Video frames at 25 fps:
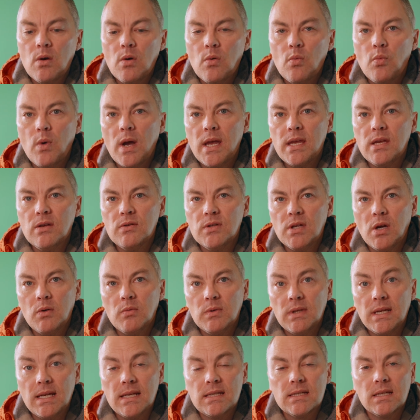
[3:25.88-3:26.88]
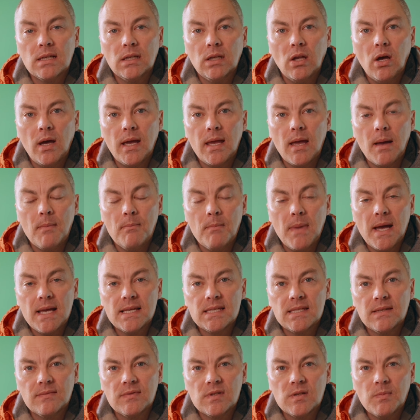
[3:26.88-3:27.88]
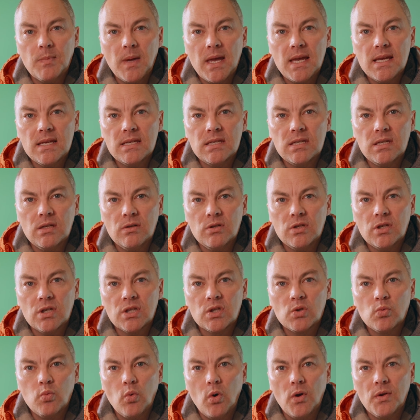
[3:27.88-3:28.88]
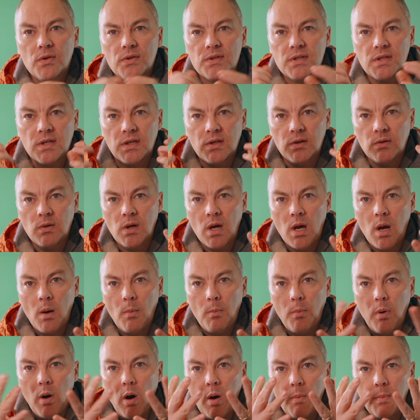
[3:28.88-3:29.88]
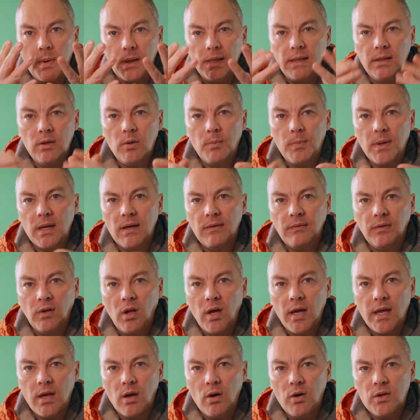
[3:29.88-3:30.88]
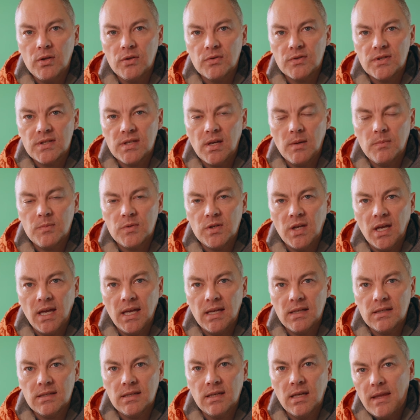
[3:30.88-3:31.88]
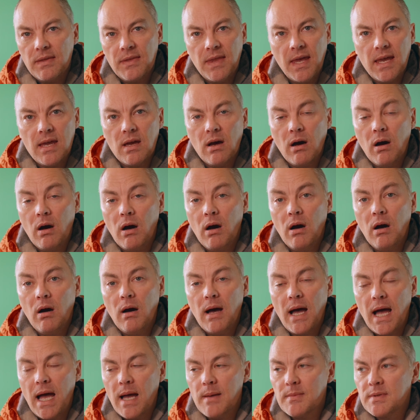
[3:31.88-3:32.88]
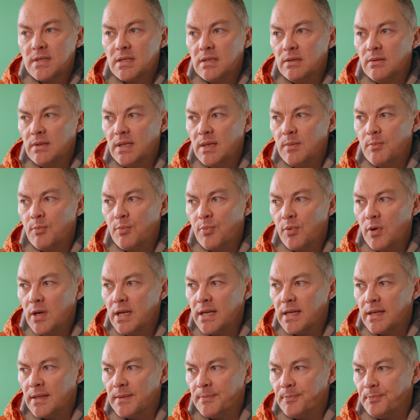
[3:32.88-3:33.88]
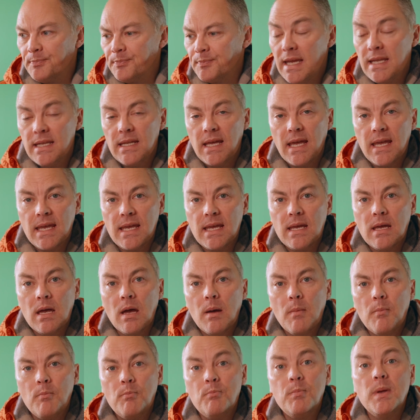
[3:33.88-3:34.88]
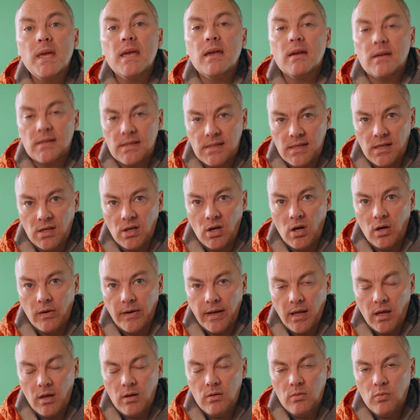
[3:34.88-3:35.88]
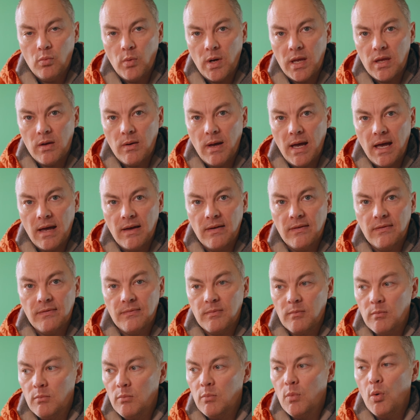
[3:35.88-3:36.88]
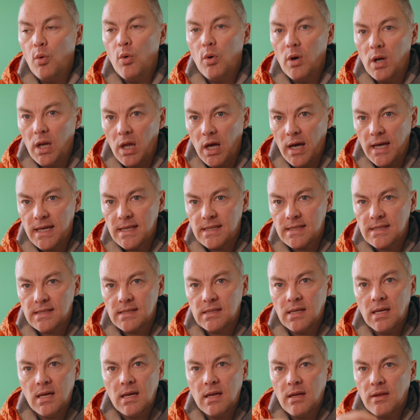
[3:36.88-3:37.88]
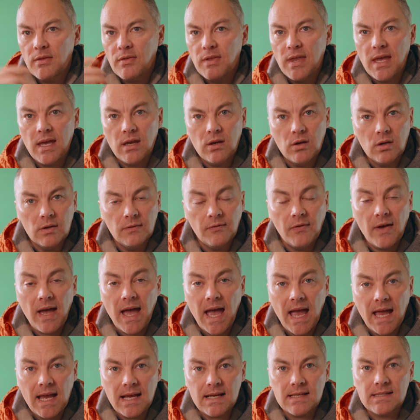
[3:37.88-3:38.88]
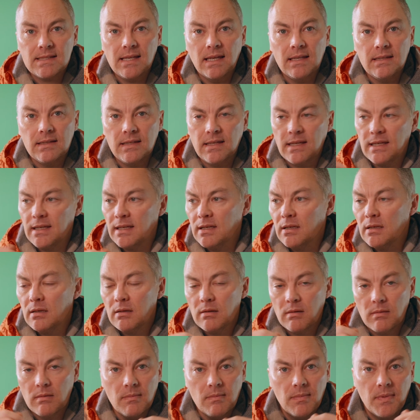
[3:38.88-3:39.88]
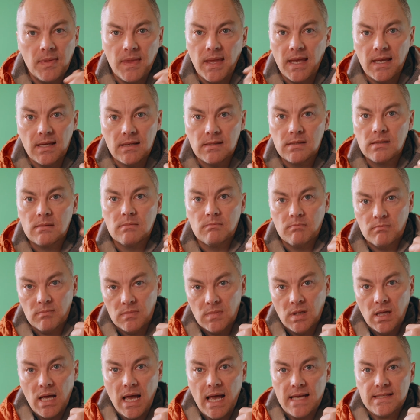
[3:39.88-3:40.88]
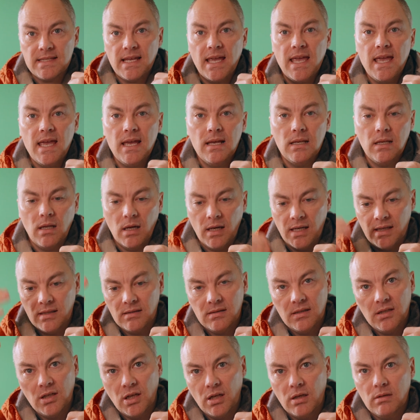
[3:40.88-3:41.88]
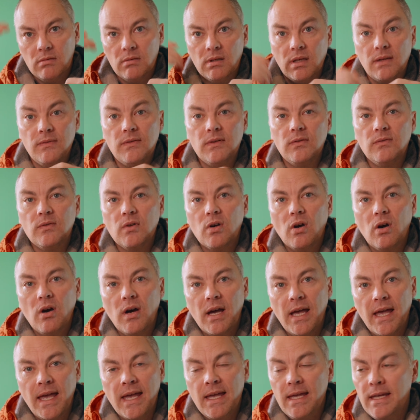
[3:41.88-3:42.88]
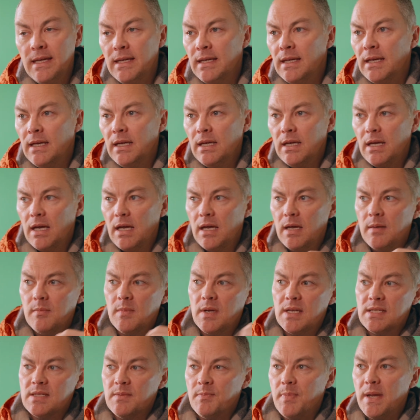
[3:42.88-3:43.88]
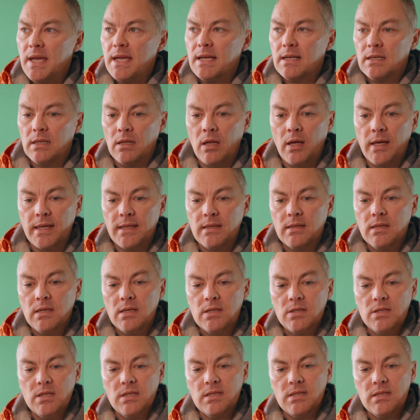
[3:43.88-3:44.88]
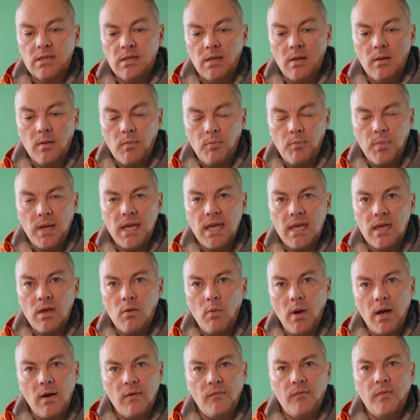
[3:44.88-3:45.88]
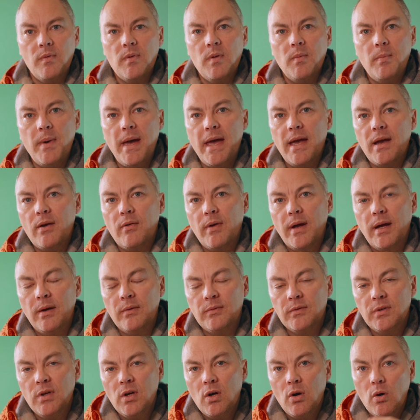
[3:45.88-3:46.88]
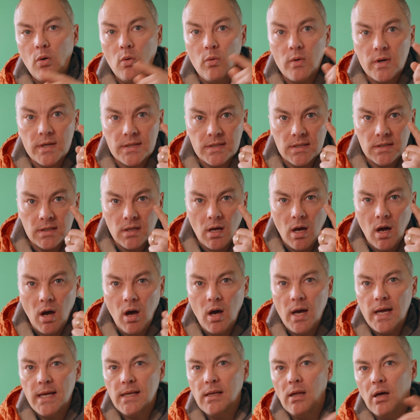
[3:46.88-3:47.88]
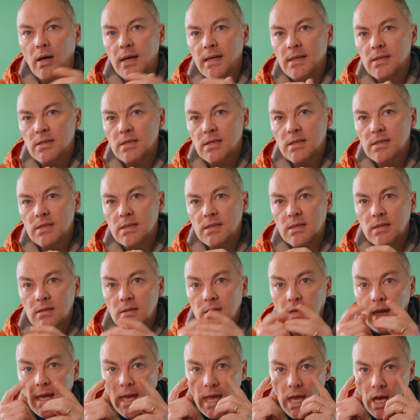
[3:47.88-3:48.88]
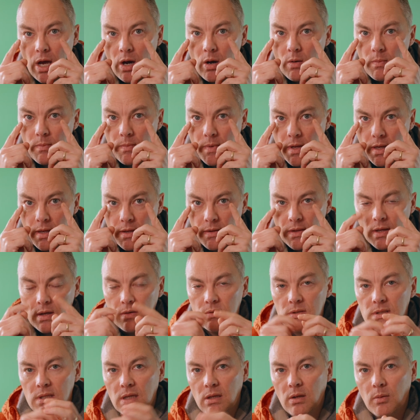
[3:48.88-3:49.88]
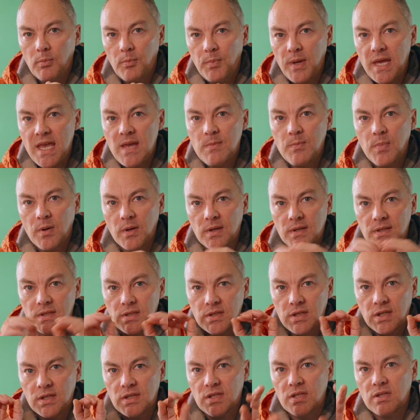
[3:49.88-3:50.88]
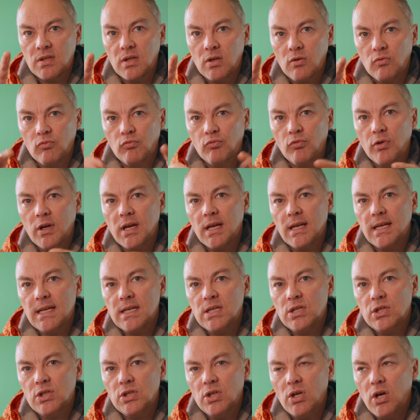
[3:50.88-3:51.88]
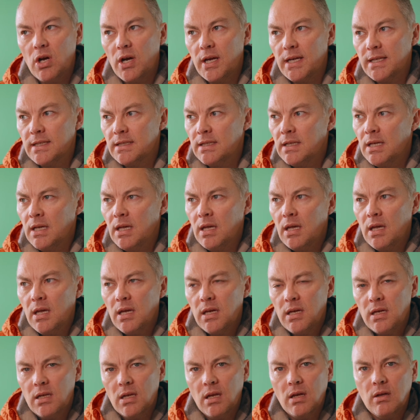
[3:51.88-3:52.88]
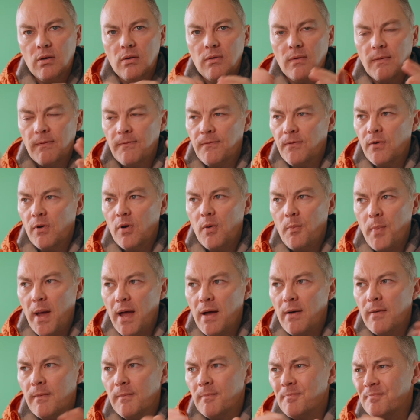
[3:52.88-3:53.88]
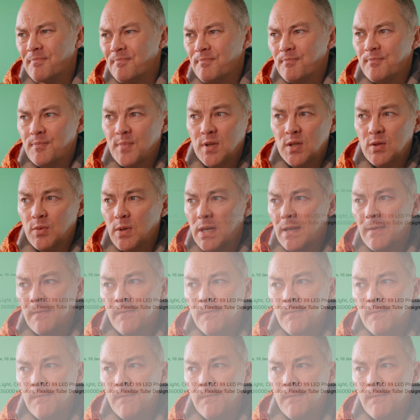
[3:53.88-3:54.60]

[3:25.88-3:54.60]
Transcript: where you don't need to light a massive space, you just want to pop a little bit of light on your subject. They are absolutely brilliant. In a bigger scenario where you have more lights, they're good for accenting things. As a hair light, you know, if you've got hair, as a backlight, just to ping you out from the background, or as an eye light, just to help those little peepers just really shine. You know, for about between